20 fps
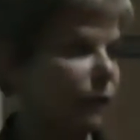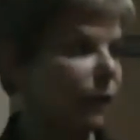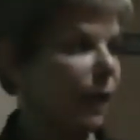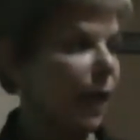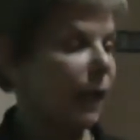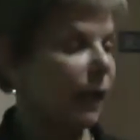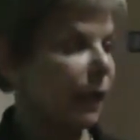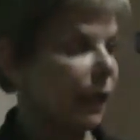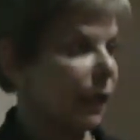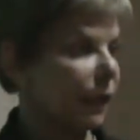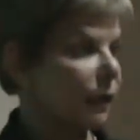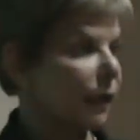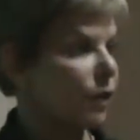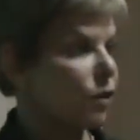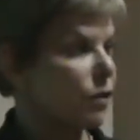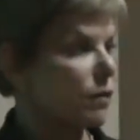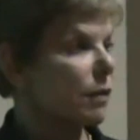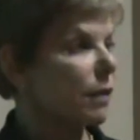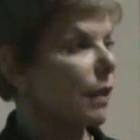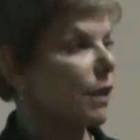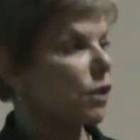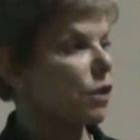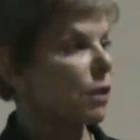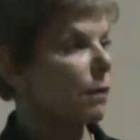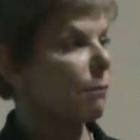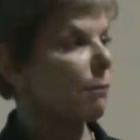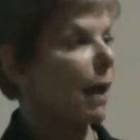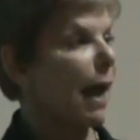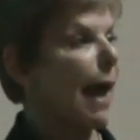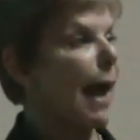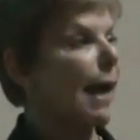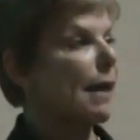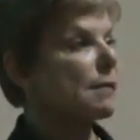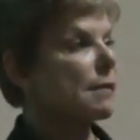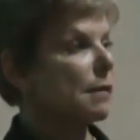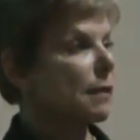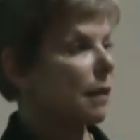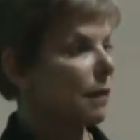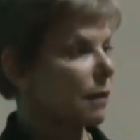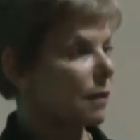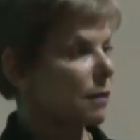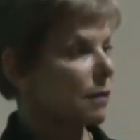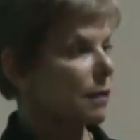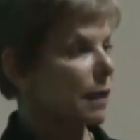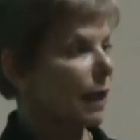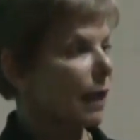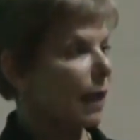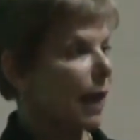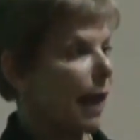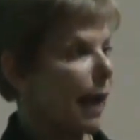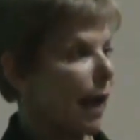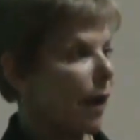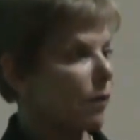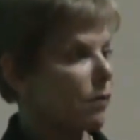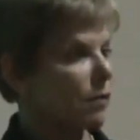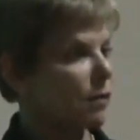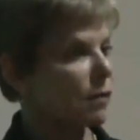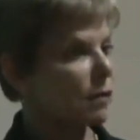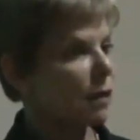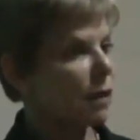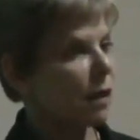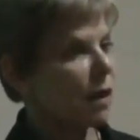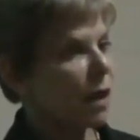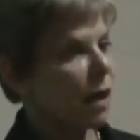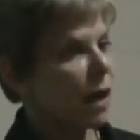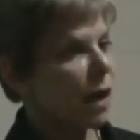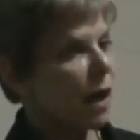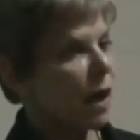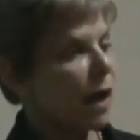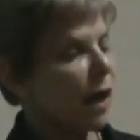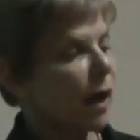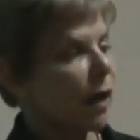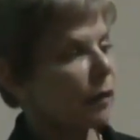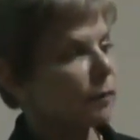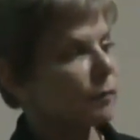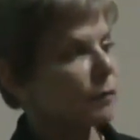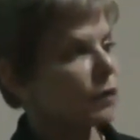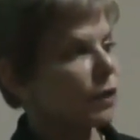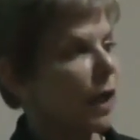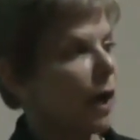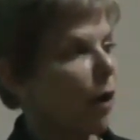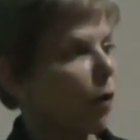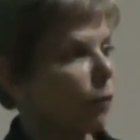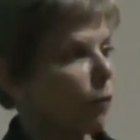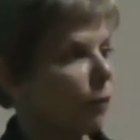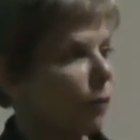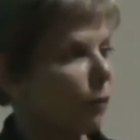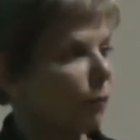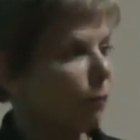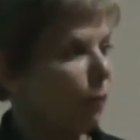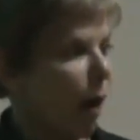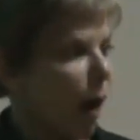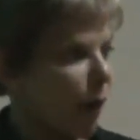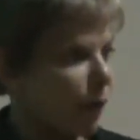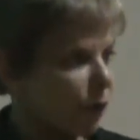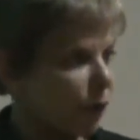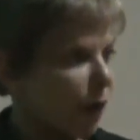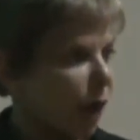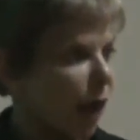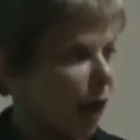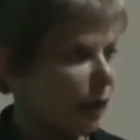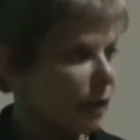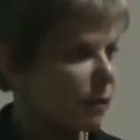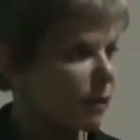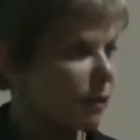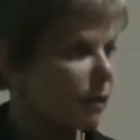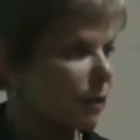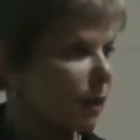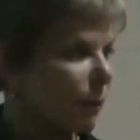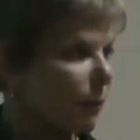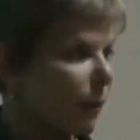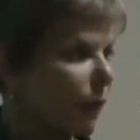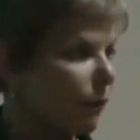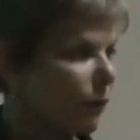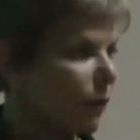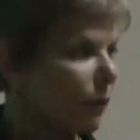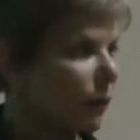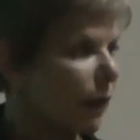in getting legislation passed at the State House to help modernize some of the